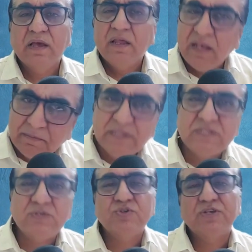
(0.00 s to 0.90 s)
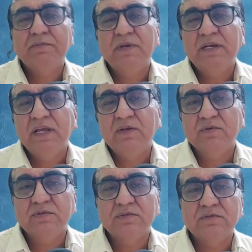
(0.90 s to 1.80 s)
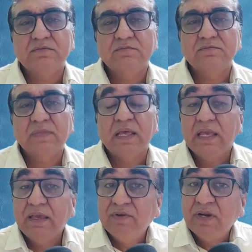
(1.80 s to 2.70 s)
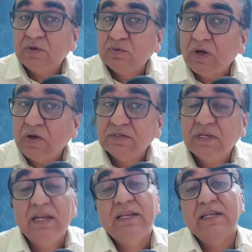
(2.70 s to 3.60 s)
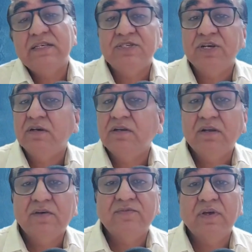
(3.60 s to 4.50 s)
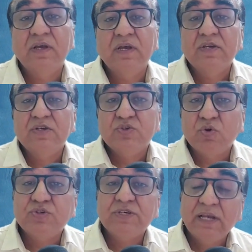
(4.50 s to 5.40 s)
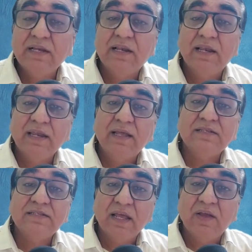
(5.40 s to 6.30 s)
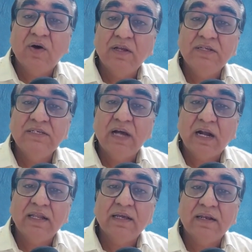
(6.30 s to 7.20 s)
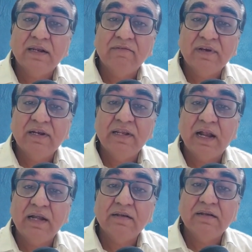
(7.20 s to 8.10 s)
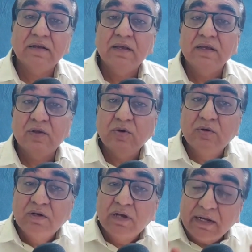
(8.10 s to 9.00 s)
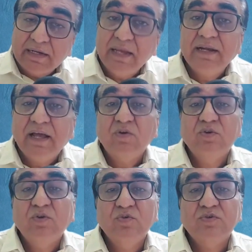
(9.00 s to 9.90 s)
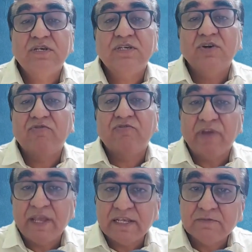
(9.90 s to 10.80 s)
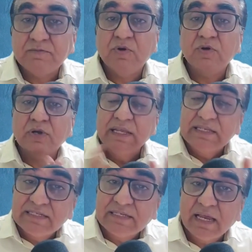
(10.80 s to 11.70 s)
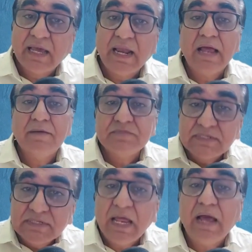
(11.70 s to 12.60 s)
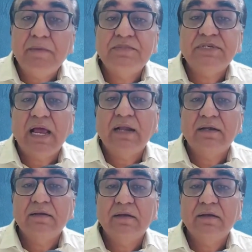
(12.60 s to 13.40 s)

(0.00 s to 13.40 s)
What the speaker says: Limit social media use. Even a 2018 Journal of Social and Clinical Psychology article revealed that cutting down usage of Facebook, Instagram, Snapchat